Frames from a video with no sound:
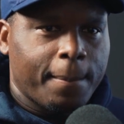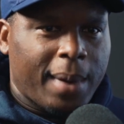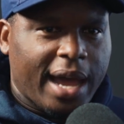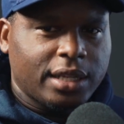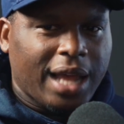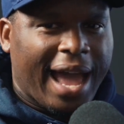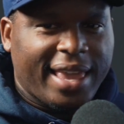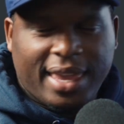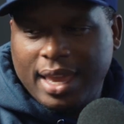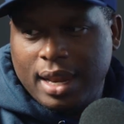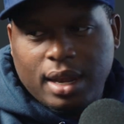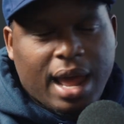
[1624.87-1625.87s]
I
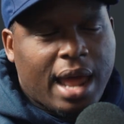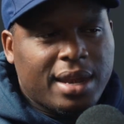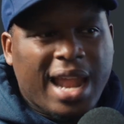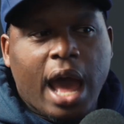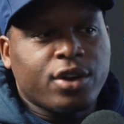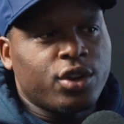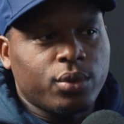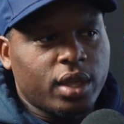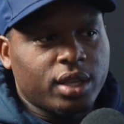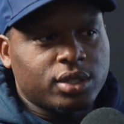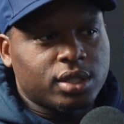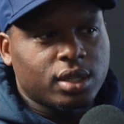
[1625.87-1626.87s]
cannot not do
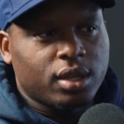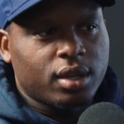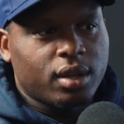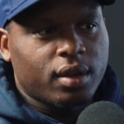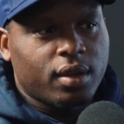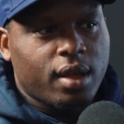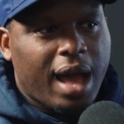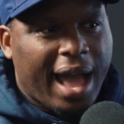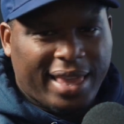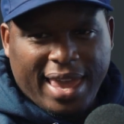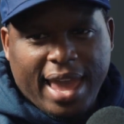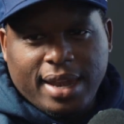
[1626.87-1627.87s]
this.
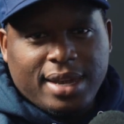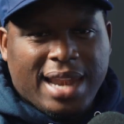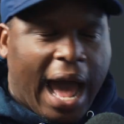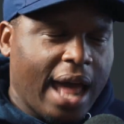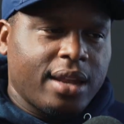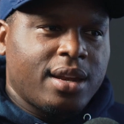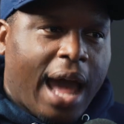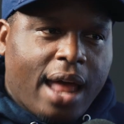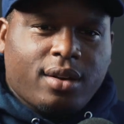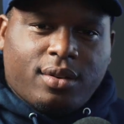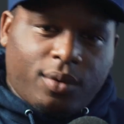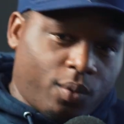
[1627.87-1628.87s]
I can't not
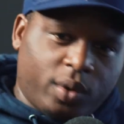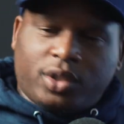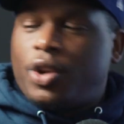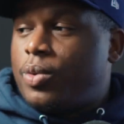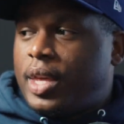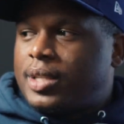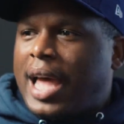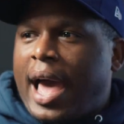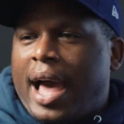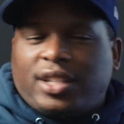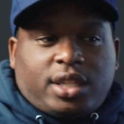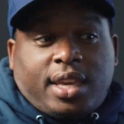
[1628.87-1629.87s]
do this.
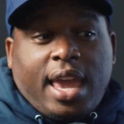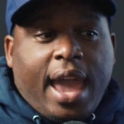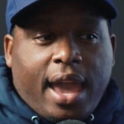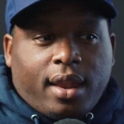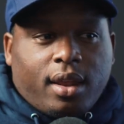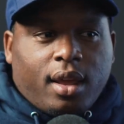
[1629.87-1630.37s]
I just can't.